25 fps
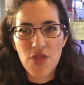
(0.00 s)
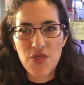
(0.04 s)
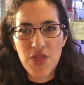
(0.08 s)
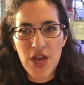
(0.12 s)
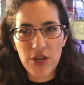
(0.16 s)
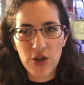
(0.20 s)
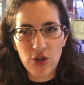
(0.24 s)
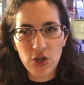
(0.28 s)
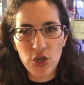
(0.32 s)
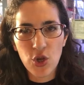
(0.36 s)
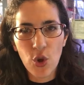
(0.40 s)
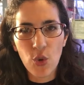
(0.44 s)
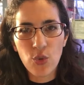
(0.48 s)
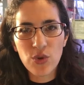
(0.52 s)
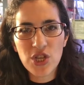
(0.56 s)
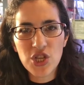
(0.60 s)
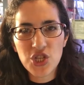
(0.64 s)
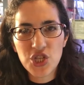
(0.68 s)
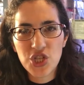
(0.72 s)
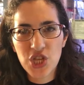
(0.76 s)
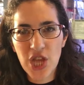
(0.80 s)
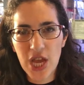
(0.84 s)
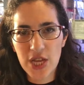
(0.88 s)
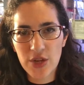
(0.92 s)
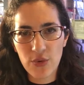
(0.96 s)
that are going to
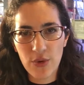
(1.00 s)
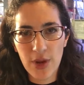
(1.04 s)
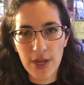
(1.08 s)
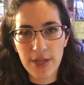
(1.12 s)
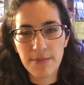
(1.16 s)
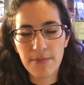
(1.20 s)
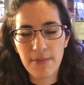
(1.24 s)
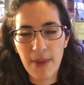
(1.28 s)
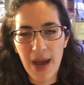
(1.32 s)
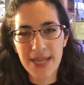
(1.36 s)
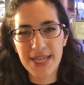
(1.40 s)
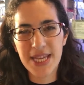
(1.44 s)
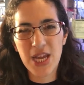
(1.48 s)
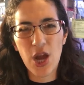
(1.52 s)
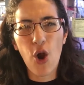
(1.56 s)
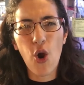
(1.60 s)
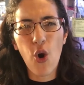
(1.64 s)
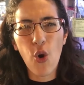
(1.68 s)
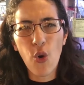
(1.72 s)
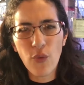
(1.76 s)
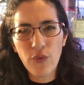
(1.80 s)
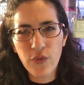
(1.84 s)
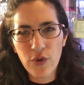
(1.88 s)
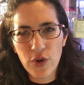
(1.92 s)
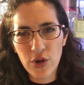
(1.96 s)
generate money
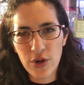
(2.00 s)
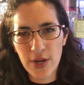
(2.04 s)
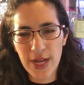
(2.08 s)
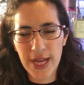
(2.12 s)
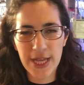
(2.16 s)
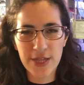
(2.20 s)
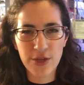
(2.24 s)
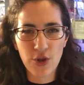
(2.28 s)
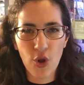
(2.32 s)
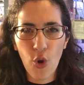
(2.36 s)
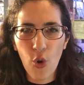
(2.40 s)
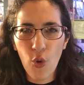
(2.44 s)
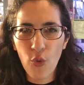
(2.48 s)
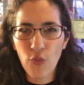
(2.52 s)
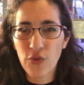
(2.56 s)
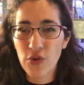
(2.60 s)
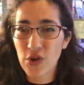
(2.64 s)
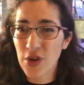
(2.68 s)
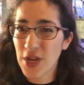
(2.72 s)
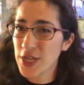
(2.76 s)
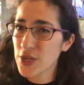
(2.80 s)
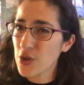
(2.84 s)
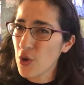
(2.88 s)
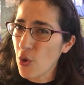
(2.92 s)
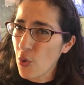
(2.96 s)
over and
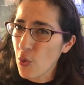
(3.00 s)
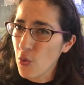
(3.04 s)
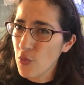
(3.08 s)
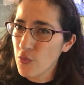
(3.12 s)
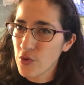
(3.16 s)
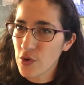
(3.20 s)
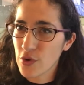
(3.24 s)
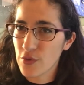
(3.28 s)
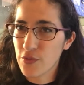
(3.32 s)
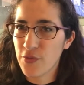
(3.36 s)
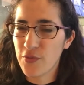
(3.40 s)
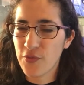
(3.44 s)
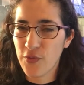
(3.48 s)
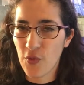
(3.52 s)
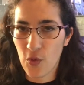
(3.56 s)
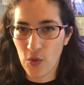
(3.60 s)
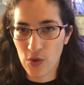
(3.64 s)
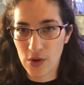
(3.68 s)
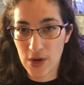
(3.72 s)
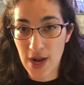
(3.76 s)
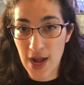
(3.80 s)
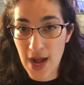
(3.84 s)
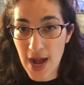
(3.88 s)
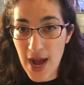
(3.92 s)
over and over for